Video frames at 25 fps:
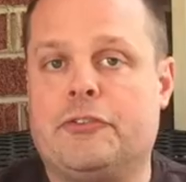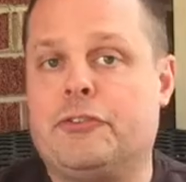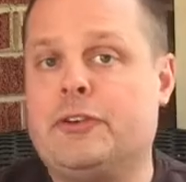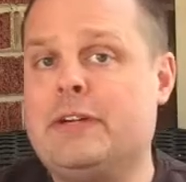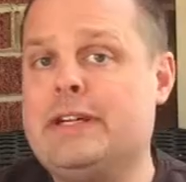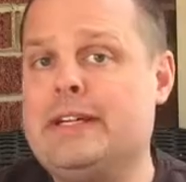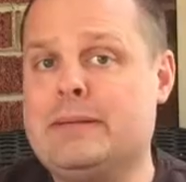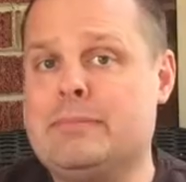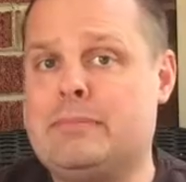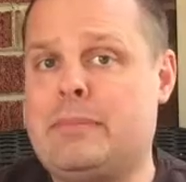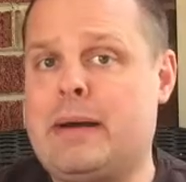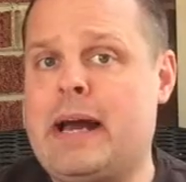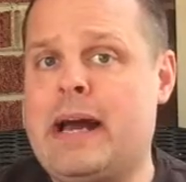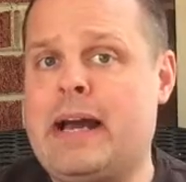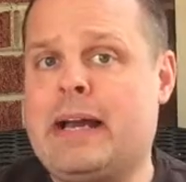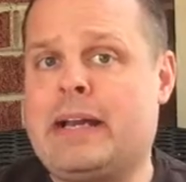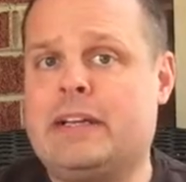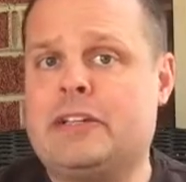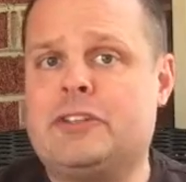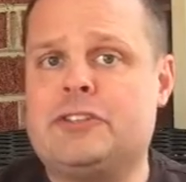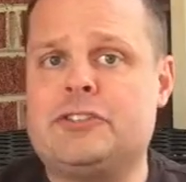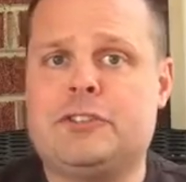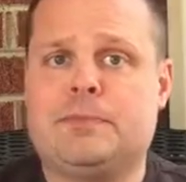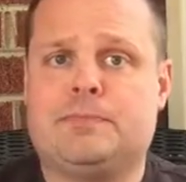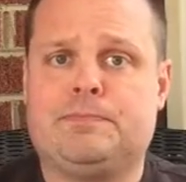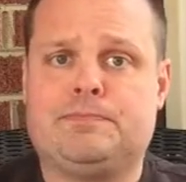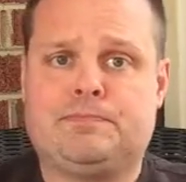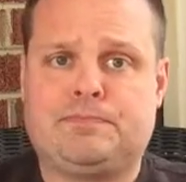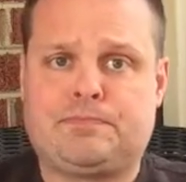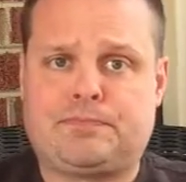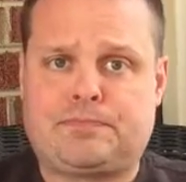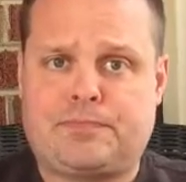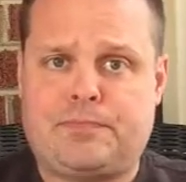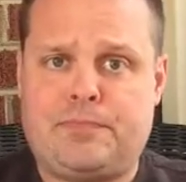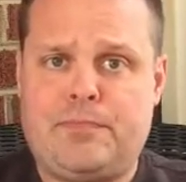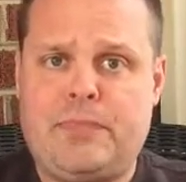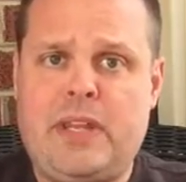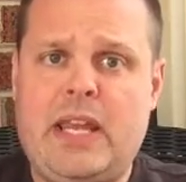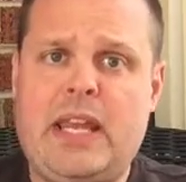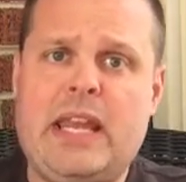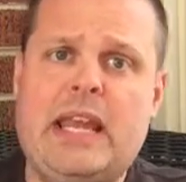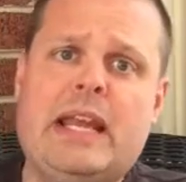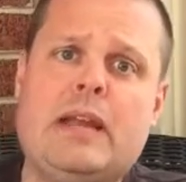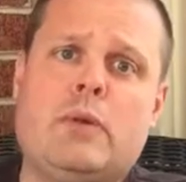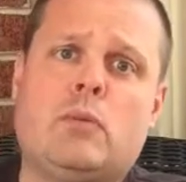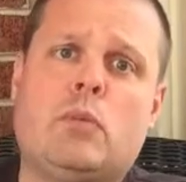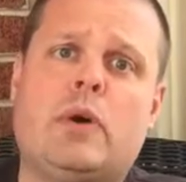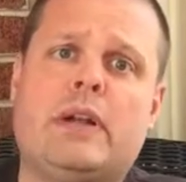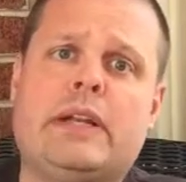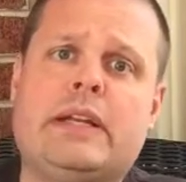the Freedom Package.
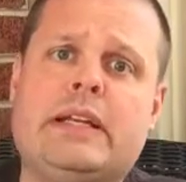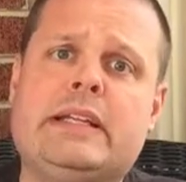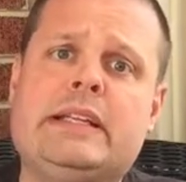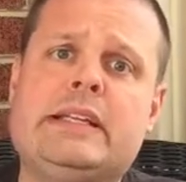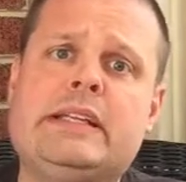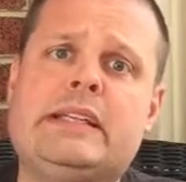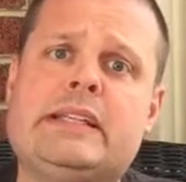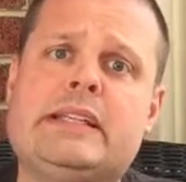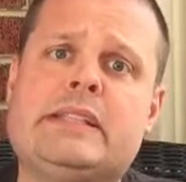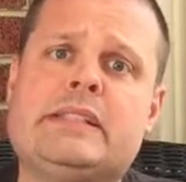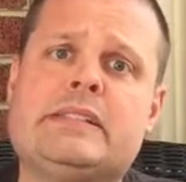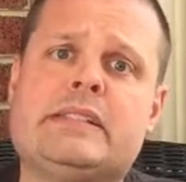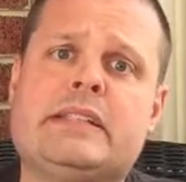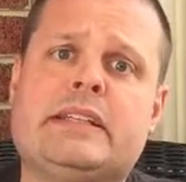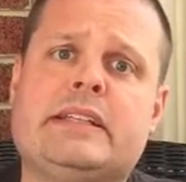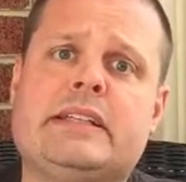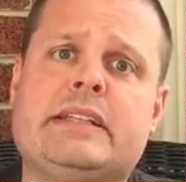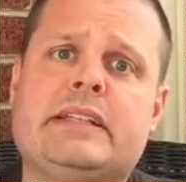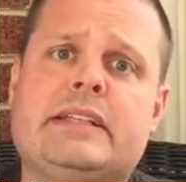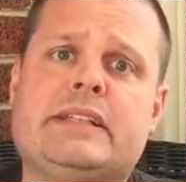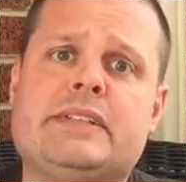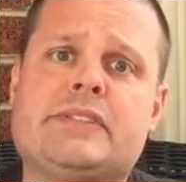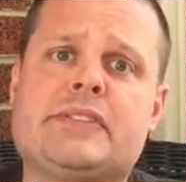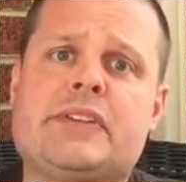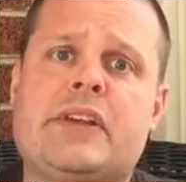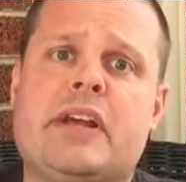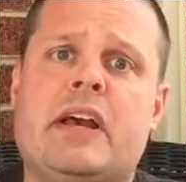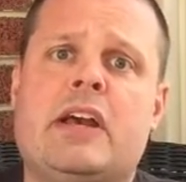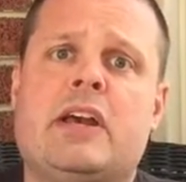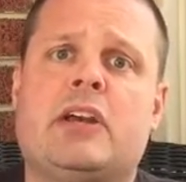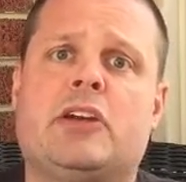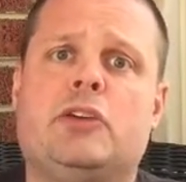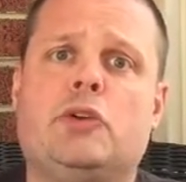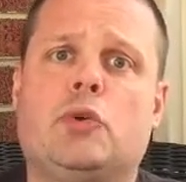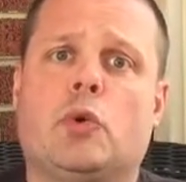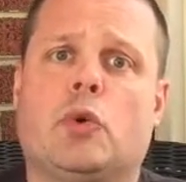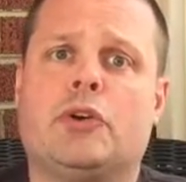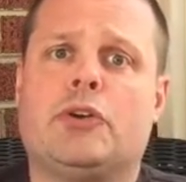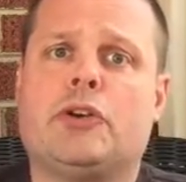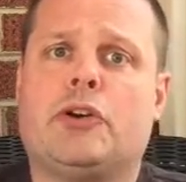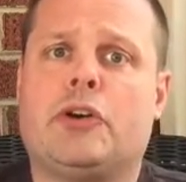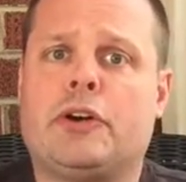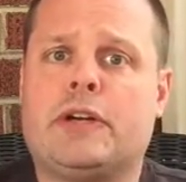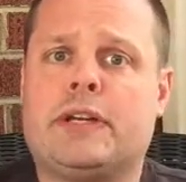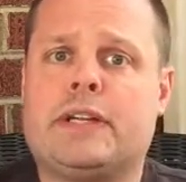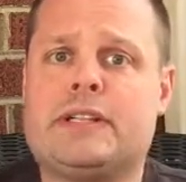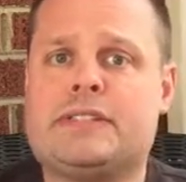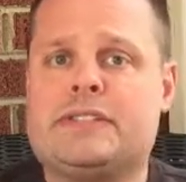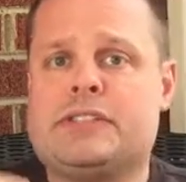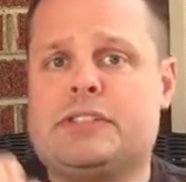And what it is your
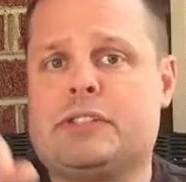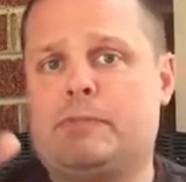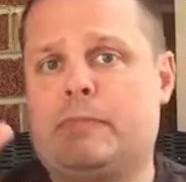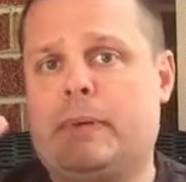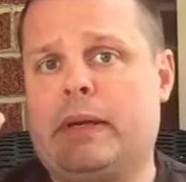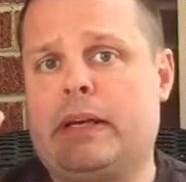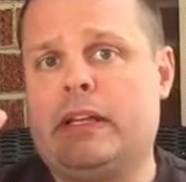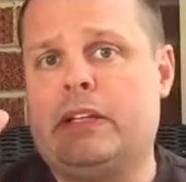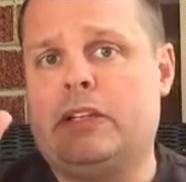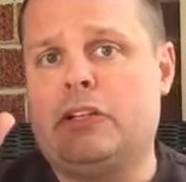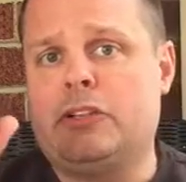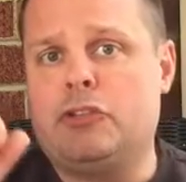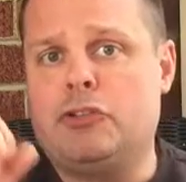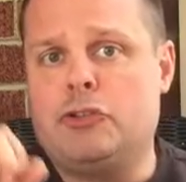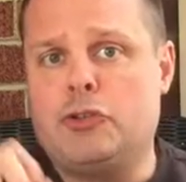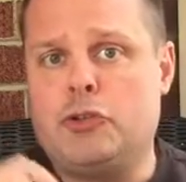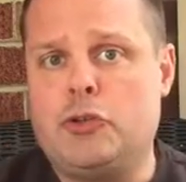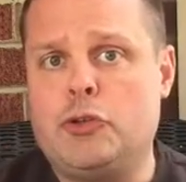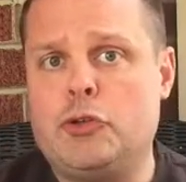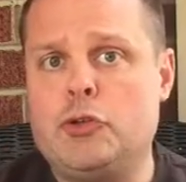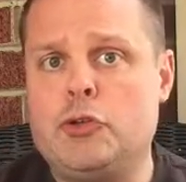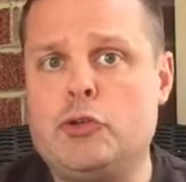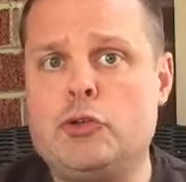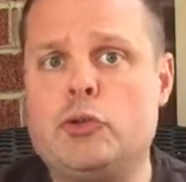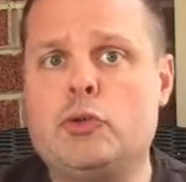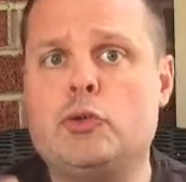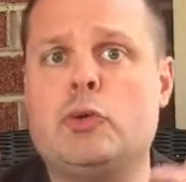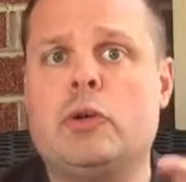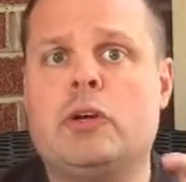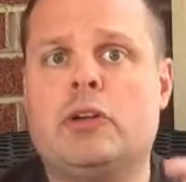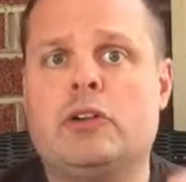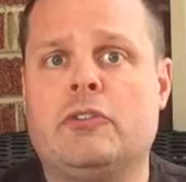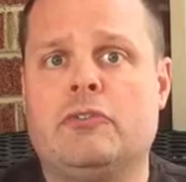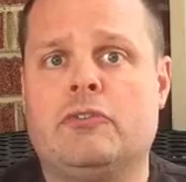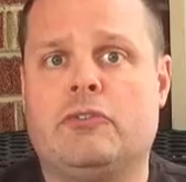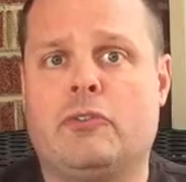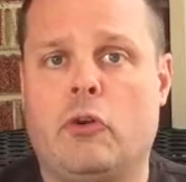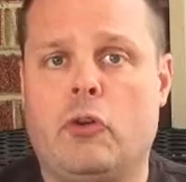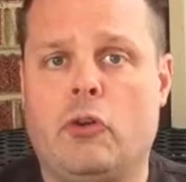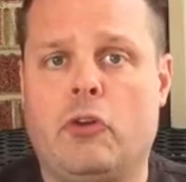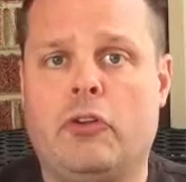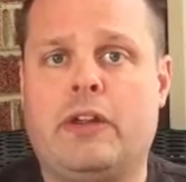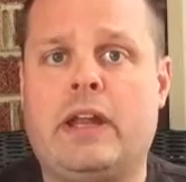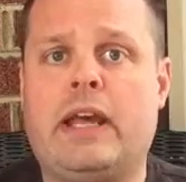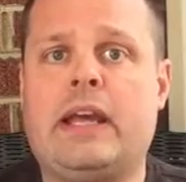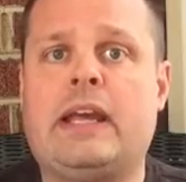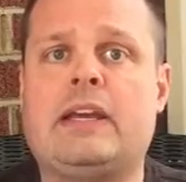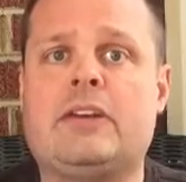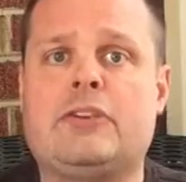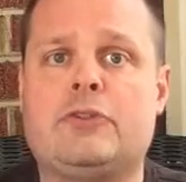dog gets to spend 2 full
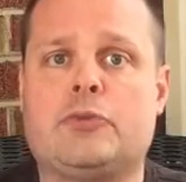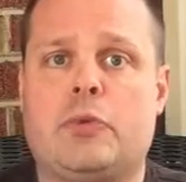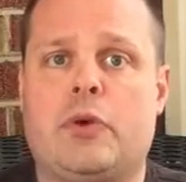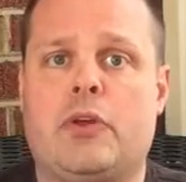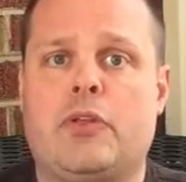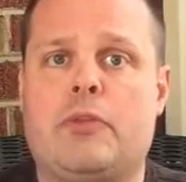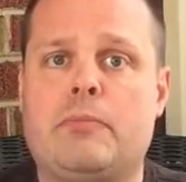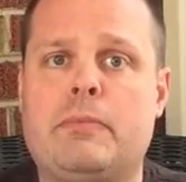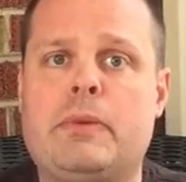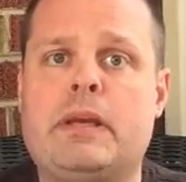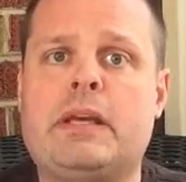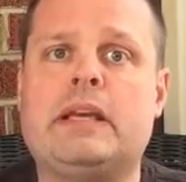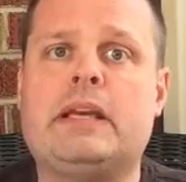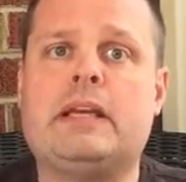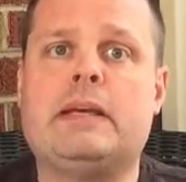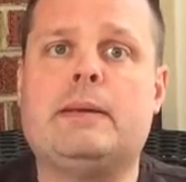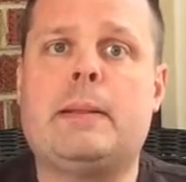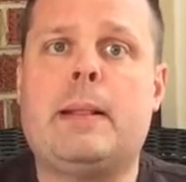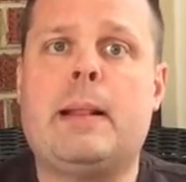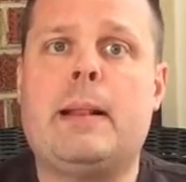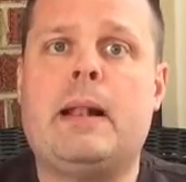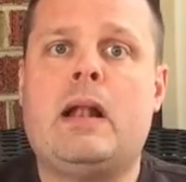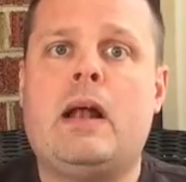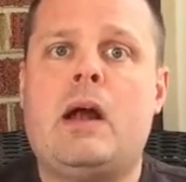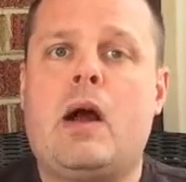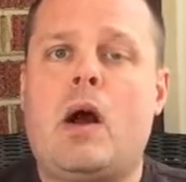days with me,